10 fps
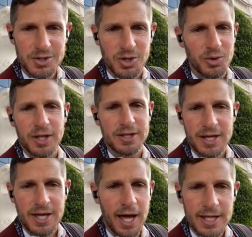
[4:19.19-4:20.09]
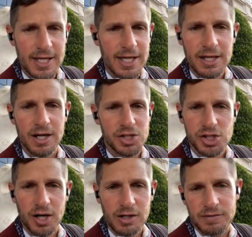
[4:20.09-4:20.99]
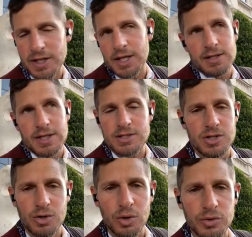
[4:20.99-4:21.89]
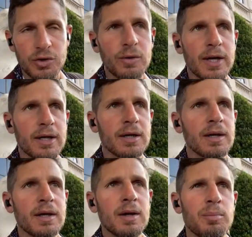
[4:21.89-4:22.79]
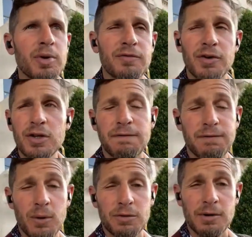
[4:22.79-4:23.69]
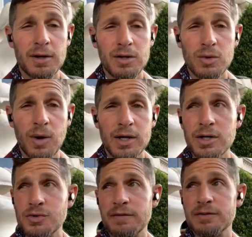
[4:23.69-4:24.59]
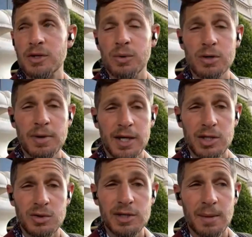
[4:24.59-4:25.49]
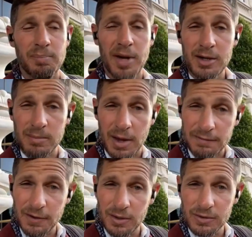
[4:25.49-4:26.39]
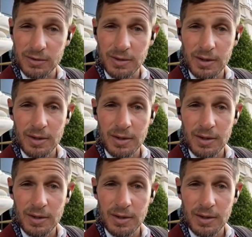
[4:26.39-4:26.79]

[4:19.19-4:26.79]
So they, they got to eat a chunk of it, and that's their own doing. But if you're in the fourth round and you wanted to draft a quarterback and you can get Baker Mayfield,